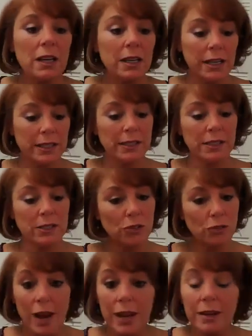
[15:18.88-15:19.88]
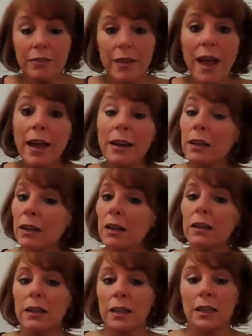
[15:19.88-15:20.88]
It's a strand of that.
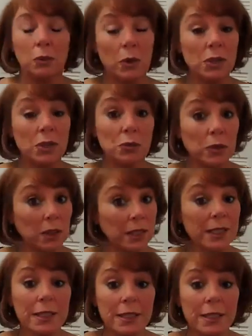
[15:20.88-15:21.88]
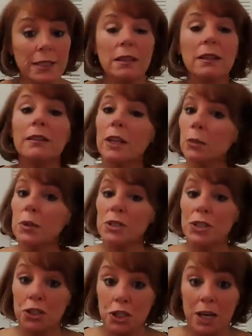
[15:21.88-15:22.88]
It was released. There was
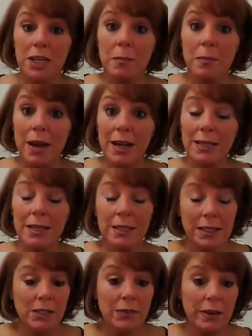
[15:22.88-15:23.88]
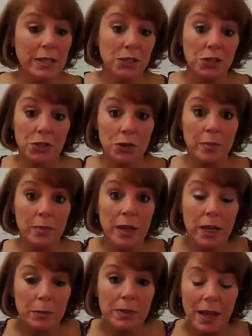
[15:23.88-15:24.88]
an agenda behind it. That's very disturbing
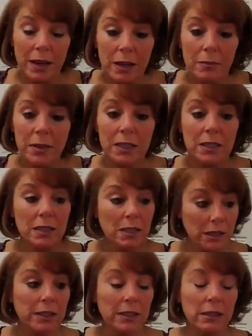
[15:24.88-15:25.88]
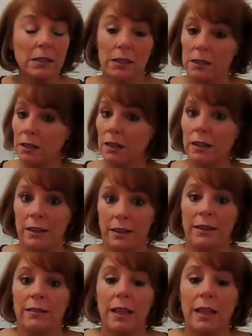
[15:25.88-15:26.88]
and upsetting, but it's clear
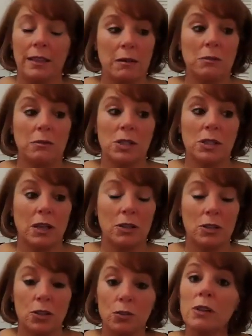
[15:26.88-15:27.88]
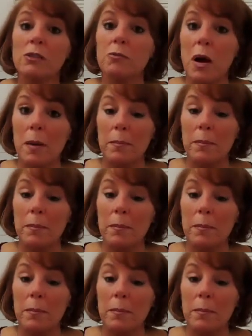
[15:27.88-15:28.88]
that that was a tool of
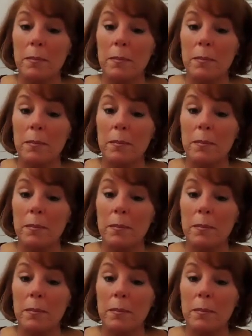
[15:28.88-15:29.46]
population control.